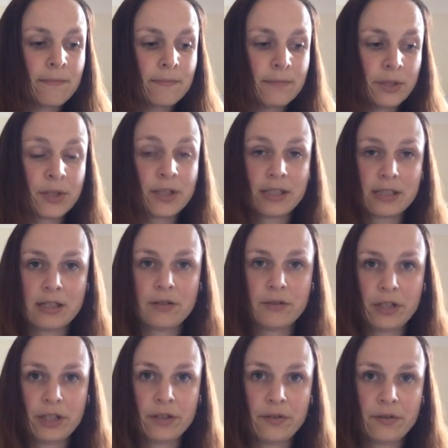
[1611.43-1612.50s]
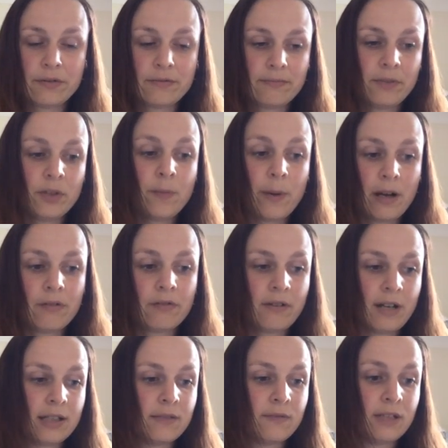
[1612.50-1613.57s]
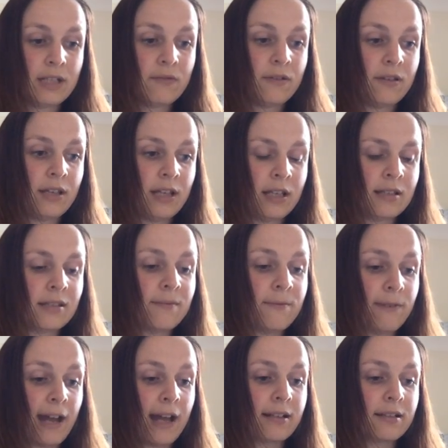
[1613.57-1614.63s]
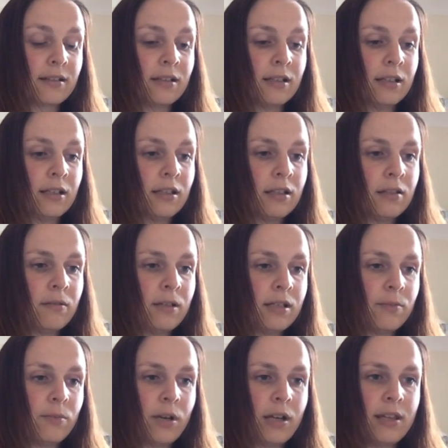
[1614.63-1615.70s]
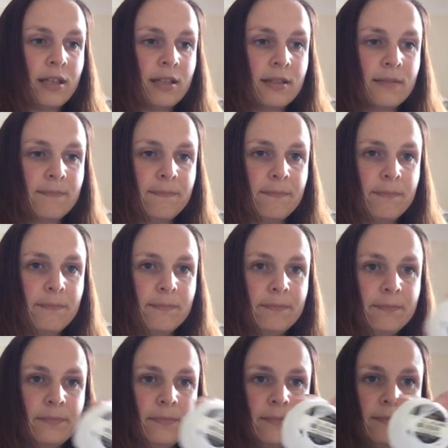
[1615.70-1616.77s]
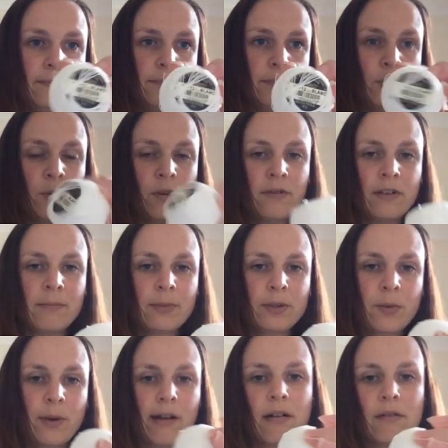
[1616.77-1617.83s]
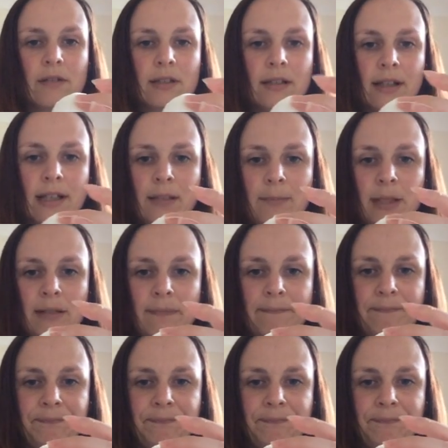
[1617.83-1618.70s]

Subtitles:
you can still use your pearl threads for different things. In fact, the reason why this ball of number 12 is looking a bit,